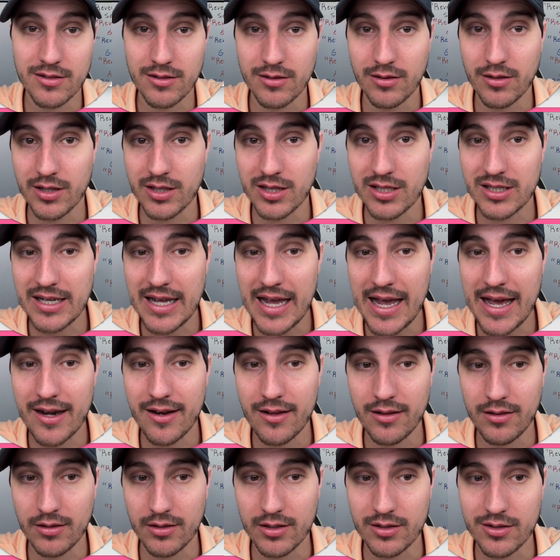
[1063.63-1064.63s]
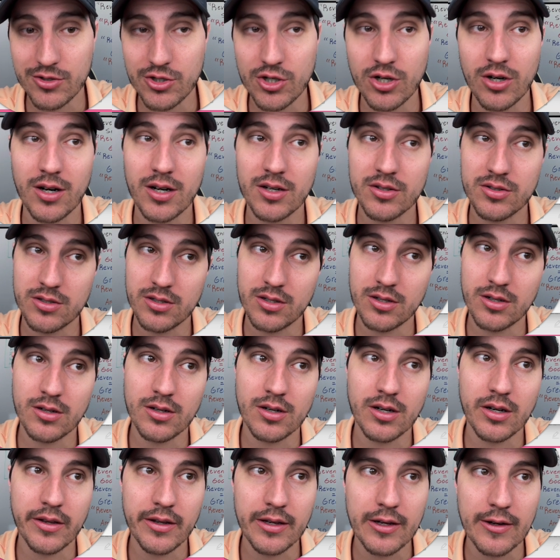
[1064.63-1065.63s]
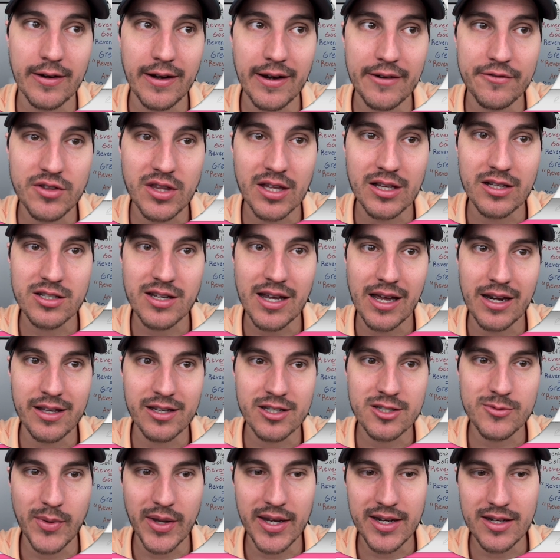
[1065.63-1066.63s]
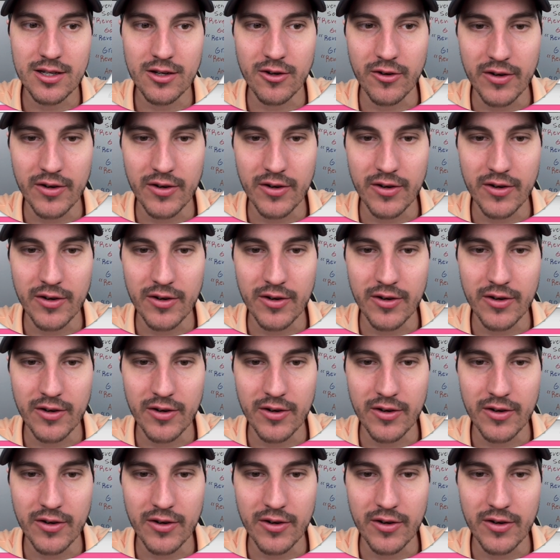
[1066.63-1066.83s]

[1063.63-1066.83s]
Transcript: Look at the data, look at the charts, and you're gonna have things kind of explained to you.